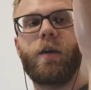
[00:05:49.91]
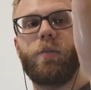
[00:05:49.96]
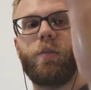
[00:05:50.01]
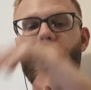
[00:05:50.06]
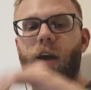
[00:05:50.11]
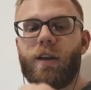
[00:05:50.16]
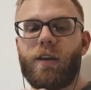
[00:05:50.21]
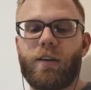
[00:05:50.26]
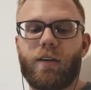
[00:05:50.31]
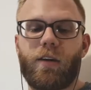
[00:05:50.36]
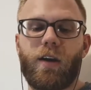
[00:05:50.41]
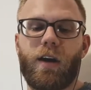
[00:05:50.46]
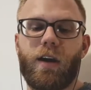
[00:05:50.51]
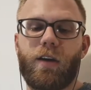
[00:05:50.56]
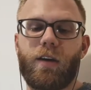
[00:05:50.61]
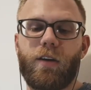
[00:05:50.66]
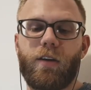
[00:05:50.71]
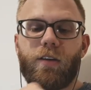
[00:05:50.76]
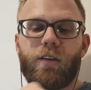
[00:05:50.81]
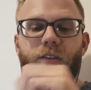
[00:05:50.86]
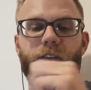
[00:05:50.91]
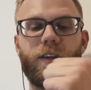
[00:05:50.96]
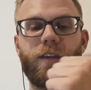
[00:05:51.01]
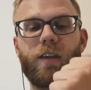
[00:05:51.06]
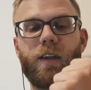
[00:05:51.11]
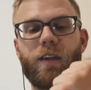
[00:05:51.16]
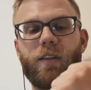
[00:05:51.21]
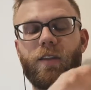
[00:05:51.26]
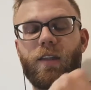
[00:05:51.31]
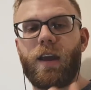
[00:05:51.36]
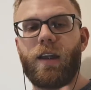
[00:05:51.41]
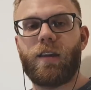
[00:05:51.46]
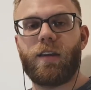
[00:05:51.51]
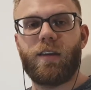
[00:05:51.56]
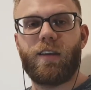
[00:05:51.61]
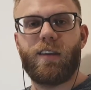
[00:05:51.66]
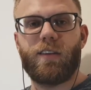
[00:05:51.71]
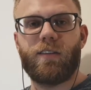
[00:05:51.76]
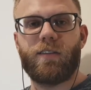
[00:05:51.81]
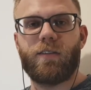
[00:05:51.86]
But I honestly think that
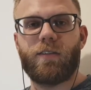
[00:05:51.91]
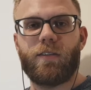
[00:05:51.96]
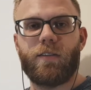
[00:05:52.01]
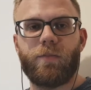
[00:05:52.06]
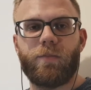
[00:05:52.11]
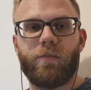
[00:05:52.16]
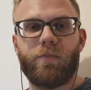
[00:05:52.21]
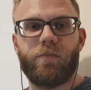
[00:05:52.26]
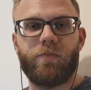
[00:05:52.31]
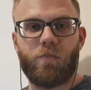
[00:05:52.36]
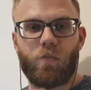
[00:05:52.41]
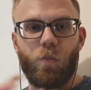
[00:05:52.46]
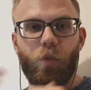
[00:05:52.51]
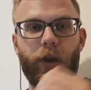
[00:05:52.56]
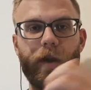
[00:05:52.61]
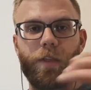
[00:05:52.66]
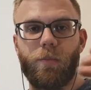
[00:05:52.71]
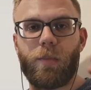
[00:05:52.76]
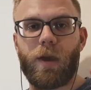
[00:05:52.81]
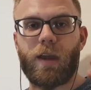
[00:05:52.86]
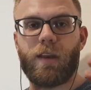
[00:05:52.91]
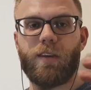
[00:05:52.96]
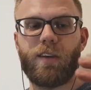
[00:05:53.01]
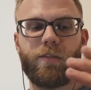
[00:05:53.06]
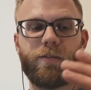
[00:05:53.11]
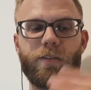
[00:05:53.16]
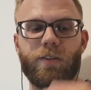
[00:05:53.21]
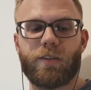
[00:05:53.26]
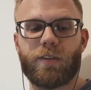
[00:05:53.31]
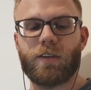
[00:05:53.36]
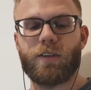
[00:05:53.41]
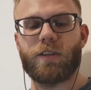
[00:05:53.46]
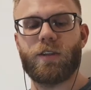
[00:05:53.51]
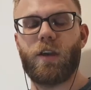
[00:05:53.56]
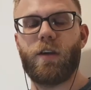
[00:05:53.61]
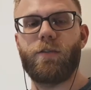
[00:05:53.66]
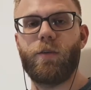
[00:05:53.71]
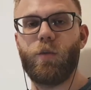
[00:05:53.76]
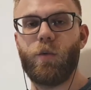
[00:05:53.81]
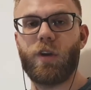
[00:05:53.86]
is one of the main differences. So
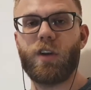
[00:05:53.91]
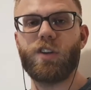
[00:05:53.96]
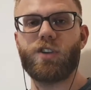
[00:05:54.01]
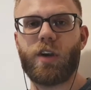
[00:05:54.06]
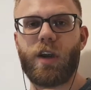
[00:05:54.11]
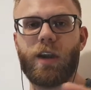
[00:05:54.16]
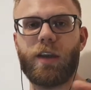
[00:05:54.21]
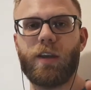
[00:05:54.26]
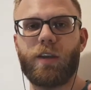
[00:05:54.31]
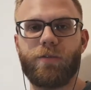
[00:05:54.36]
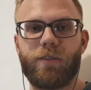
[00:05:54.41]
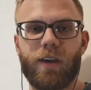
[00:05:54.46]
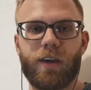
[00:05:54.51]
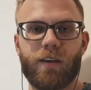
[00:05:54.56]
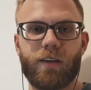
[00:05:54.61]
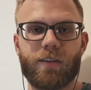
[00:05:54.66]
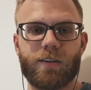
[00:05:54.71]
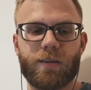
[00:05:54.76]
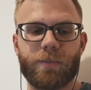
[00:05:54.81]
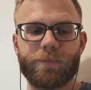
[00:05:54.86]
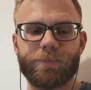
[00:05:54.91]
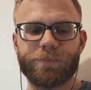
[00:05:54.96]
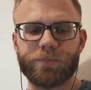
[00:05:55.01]
if you want to train your fingers,